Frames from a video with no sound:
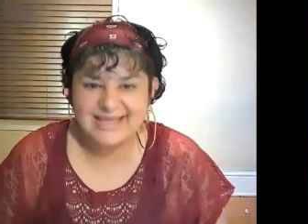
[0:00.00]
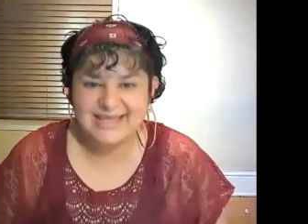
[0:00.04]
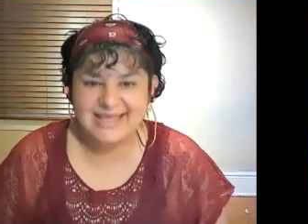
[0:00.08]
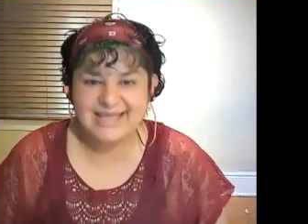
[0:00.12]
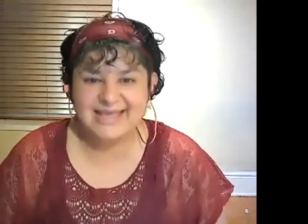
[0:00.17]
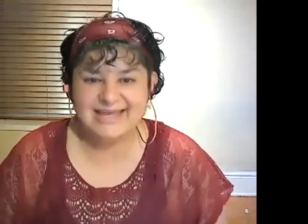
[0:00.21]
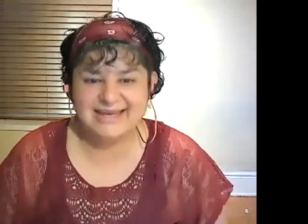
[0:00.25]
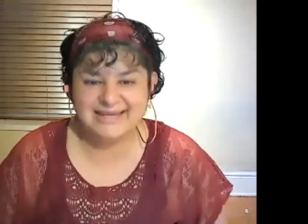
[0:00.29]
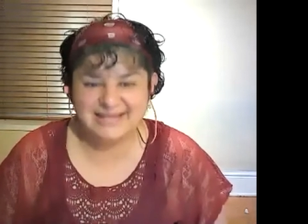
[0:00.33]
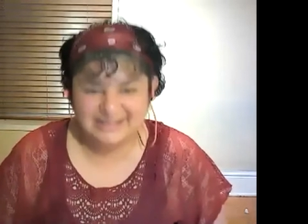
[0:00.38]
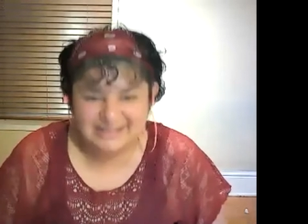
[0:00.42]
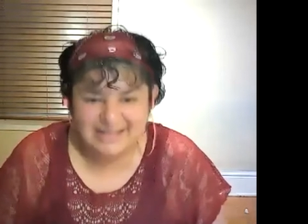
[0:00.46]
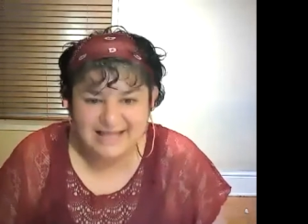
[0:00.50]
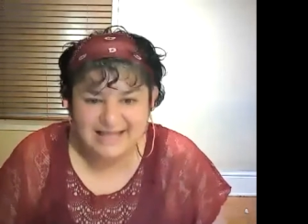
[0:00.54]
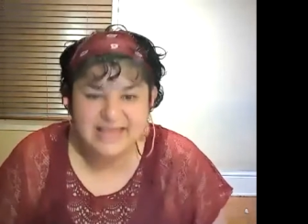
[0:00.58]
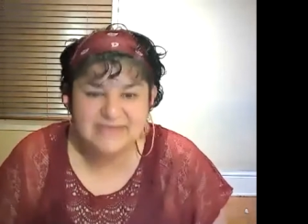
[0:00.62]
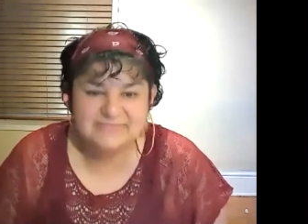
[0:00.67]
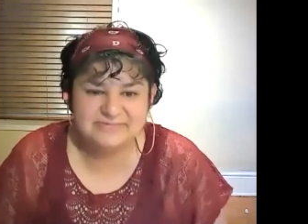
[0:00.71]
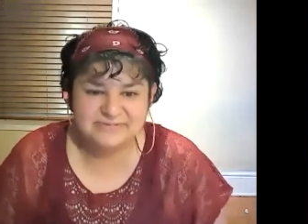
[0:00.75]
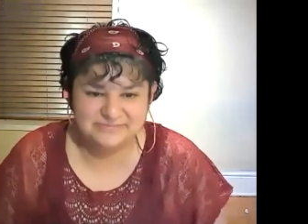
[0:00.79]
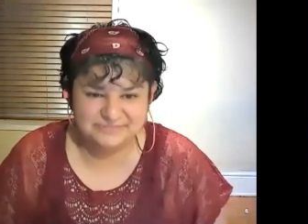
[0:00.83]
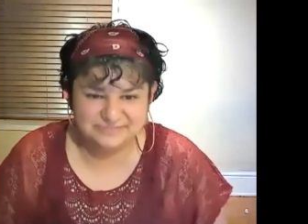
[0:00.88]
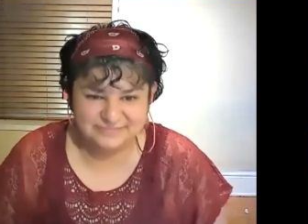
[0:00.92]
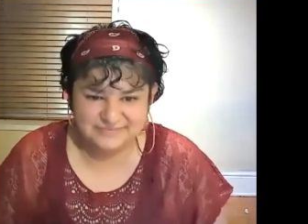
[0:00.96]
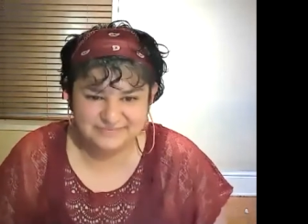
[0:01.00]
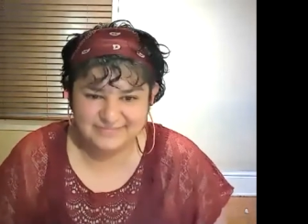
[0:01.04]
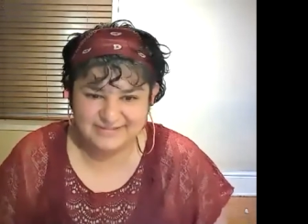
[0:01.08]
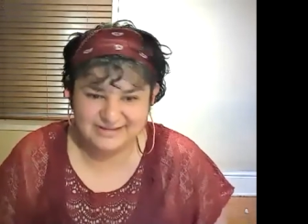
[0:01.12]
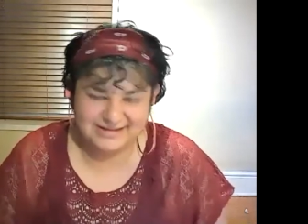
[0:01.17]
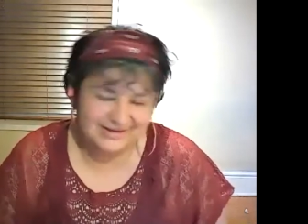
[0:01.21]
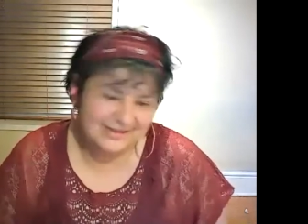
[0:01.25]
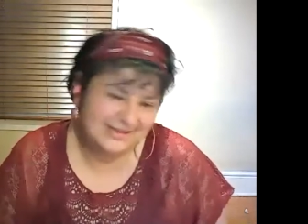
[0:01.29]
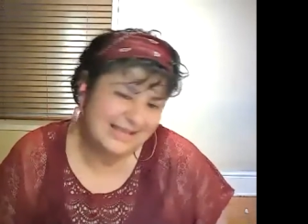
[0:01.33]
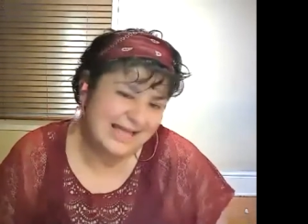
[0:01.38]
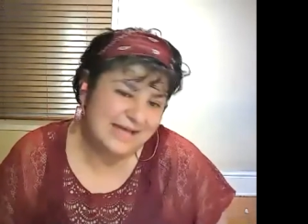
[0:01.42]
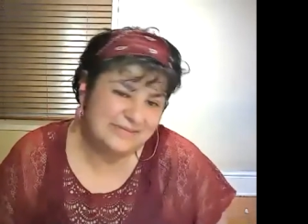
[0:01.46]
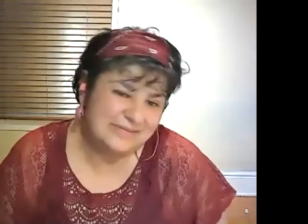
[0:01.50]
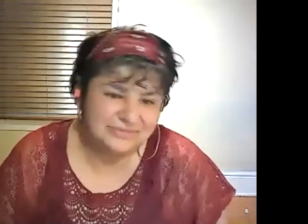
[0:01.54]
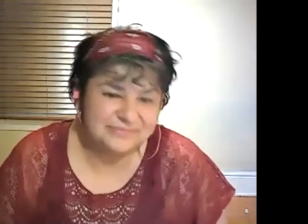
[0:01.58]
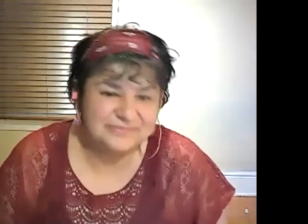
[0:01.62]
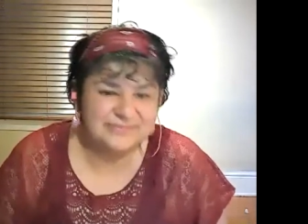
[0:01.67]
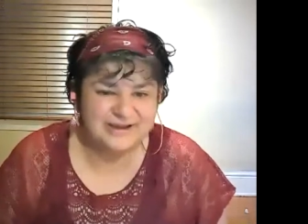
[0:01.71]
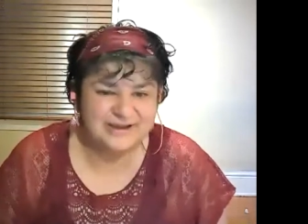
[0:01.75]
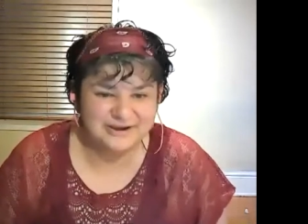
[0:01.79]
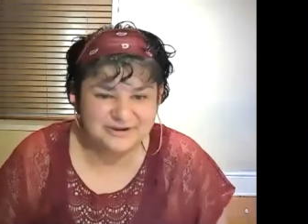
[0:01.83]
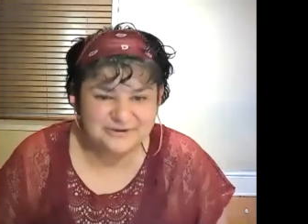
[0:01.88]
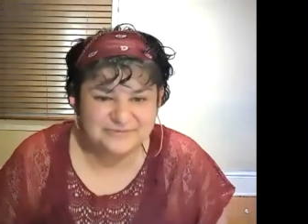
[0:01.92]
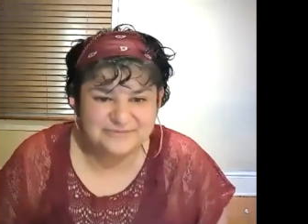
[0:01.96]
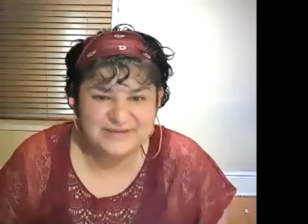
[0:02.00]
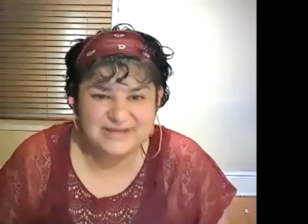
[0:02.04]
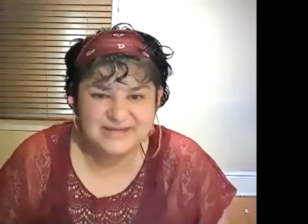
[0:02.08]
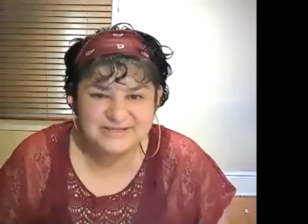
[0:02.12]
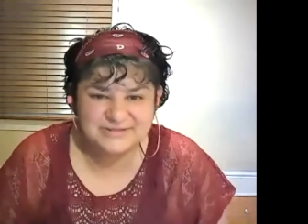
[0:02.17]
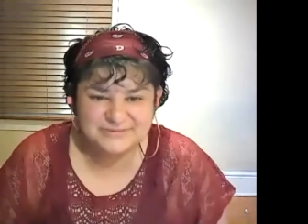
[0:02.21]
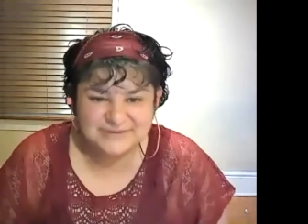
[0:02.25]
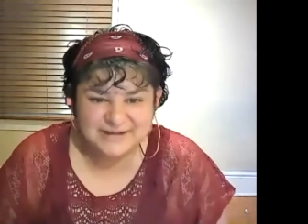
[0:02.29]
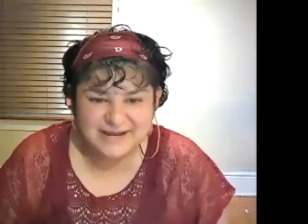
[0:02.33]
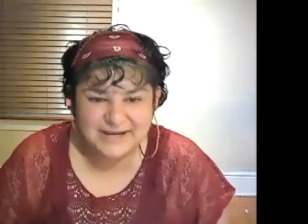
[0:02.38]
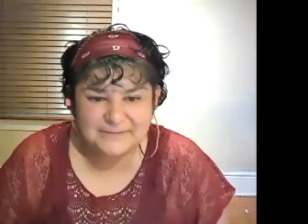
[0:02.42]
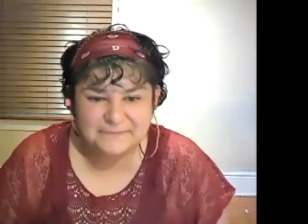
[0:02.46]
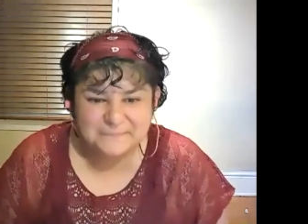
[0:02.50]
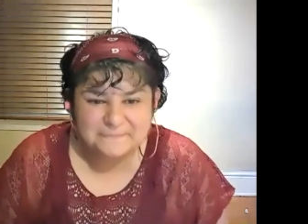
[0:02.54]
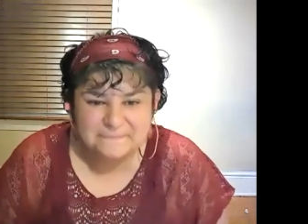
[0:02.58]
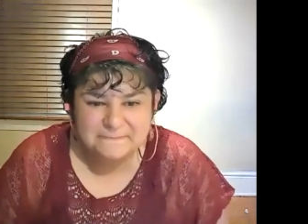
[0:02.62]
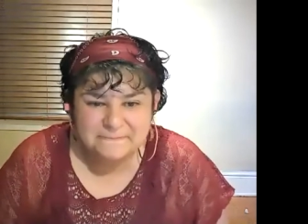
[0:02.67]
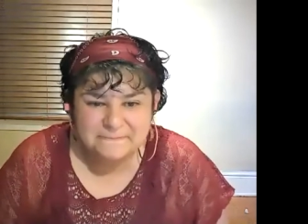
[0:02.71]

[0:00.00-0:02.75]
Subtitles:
in a lab environment, right?